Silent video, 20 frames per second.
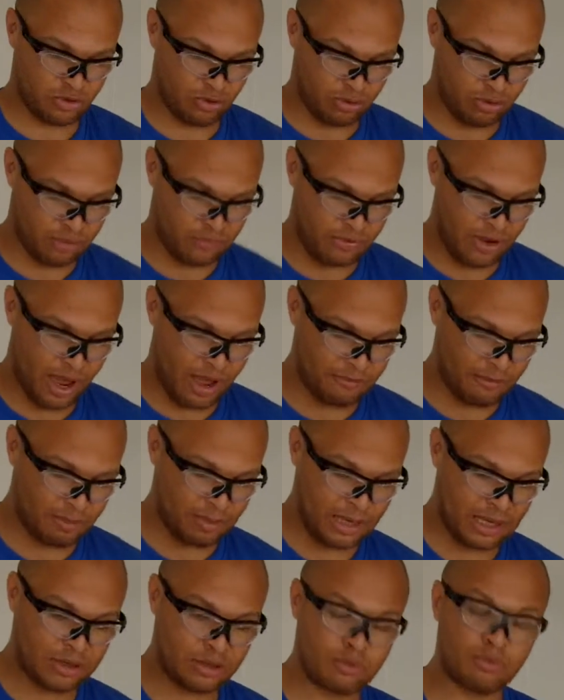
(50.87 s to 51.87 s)
So if you have
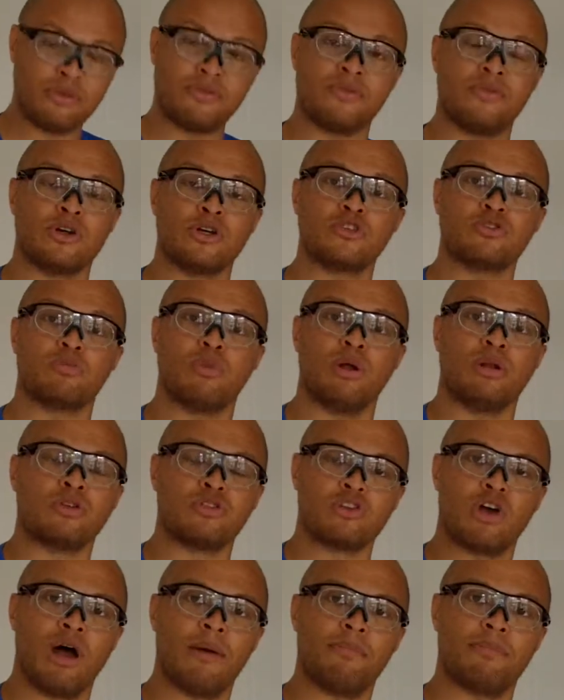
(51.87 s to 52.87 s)
a blender with a very
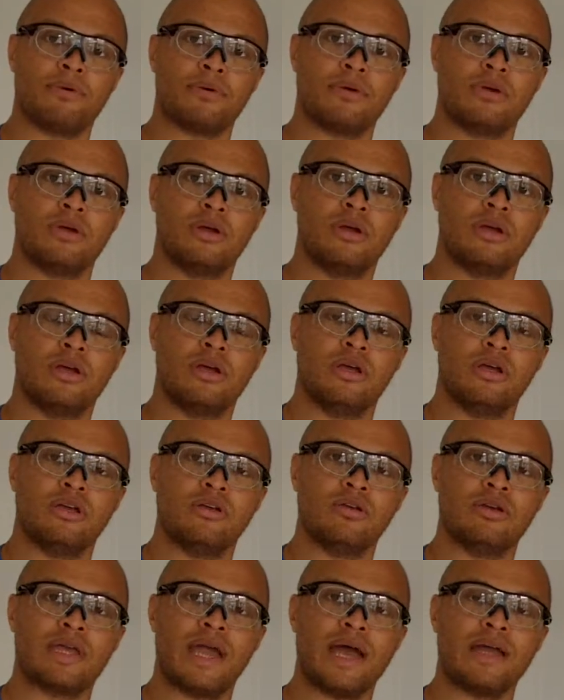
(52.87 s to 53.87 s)
small top,
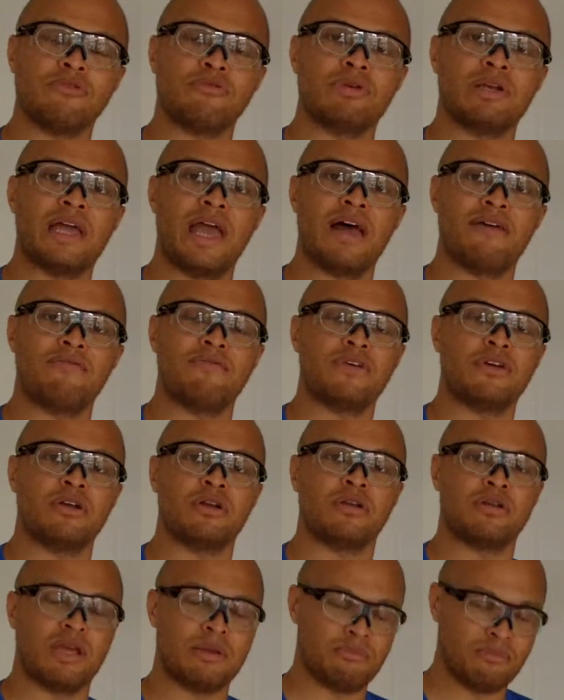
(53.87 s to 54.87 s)
you can't really have
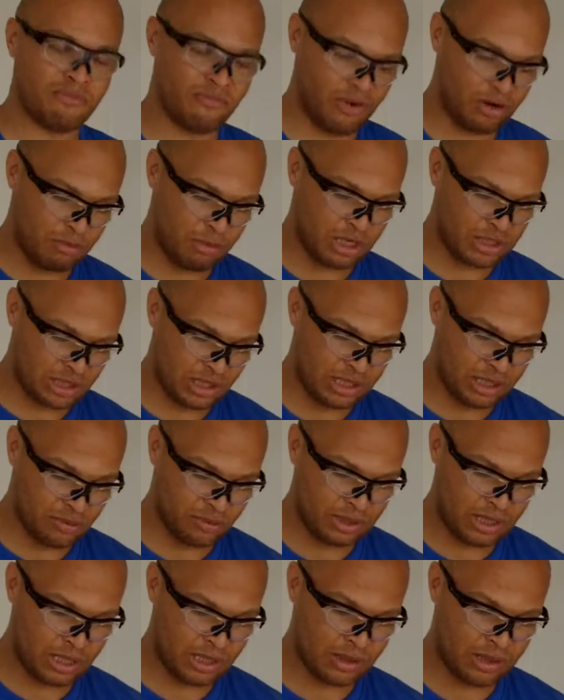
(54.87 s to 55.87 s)
very much
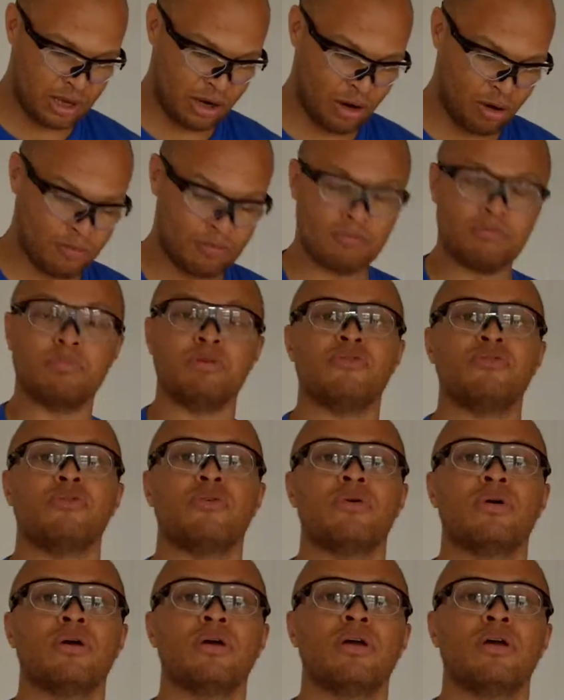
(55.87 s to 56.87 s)
liquid in there
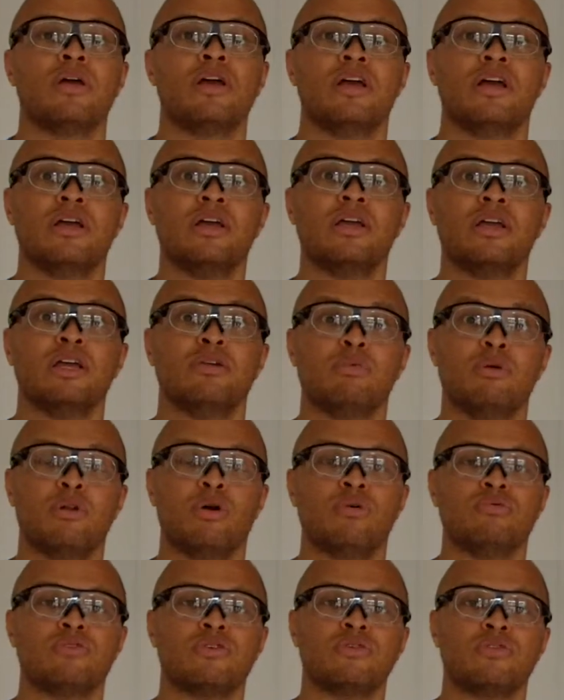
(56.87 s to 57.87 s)
before it
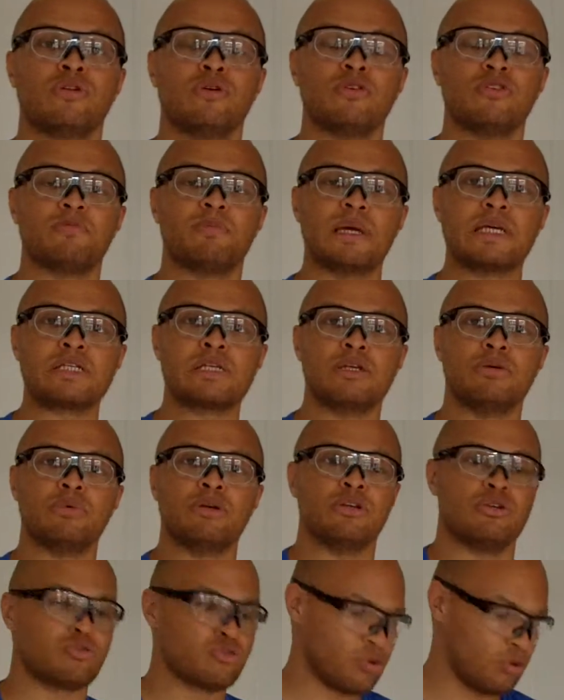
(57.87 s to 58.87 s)
will overflow, especially
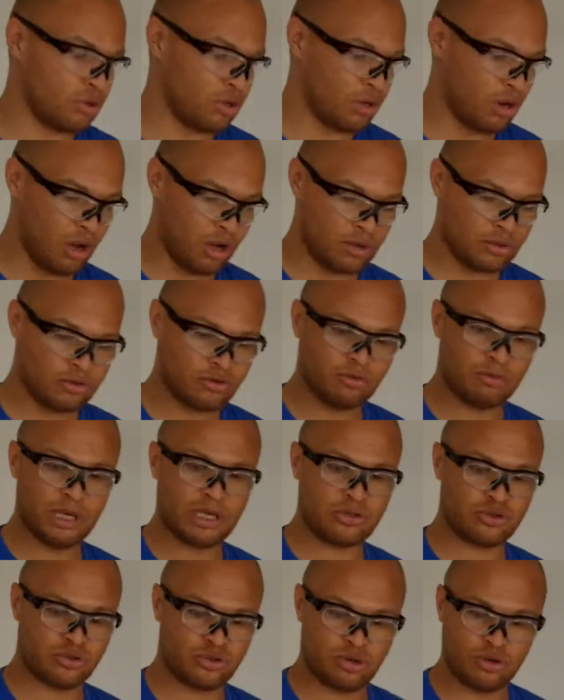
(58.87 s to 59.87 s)
when you turn it on. So
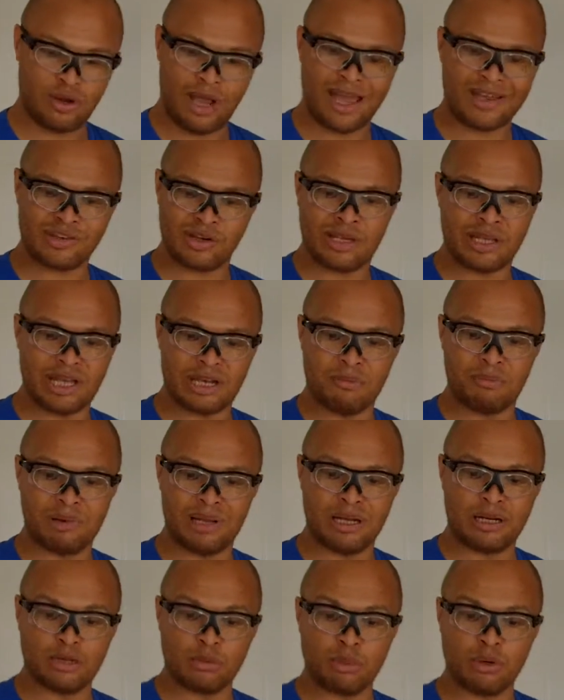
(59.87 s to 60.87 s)
make sure you actually get a
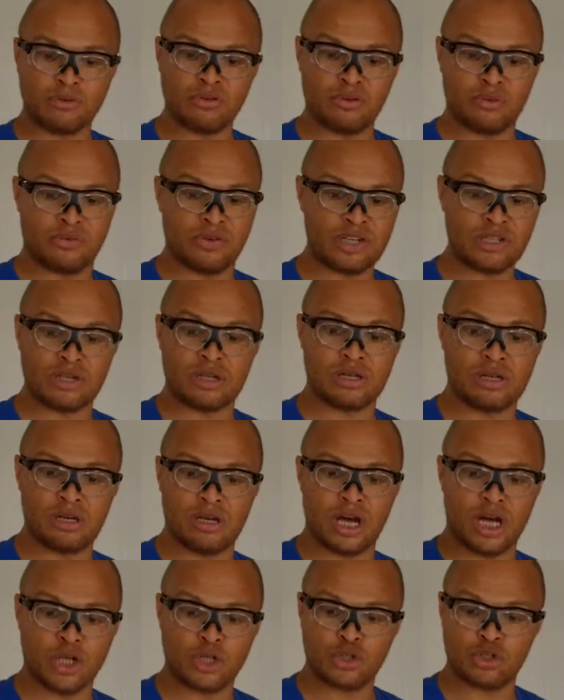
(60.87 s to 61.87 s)
blender with
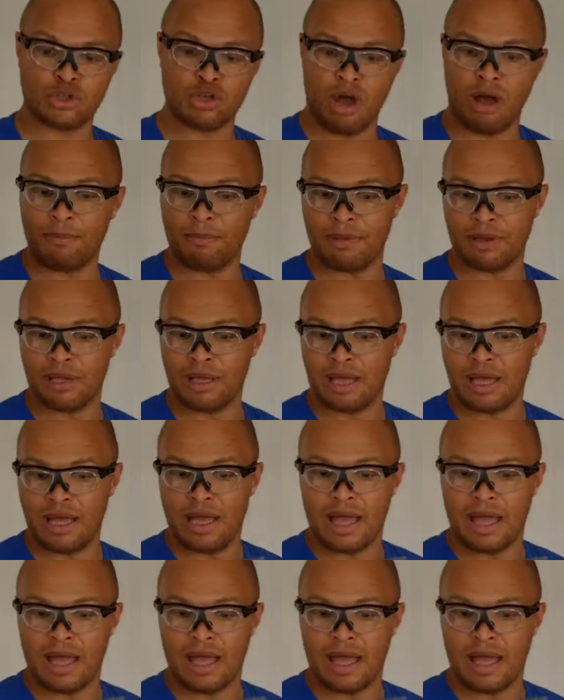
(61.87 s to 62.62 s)
sufficiently large top.